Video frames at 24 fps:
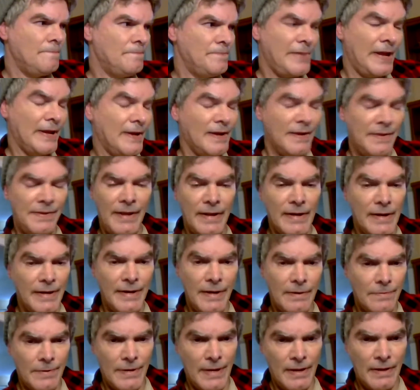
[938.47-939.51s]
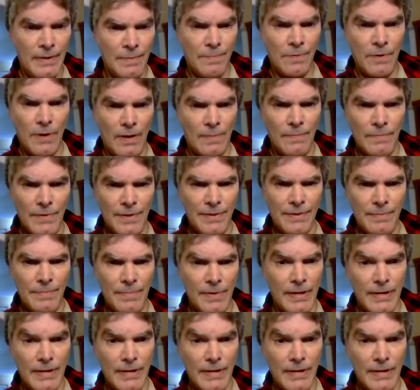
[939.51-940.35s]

like I said, I never had a problem with them.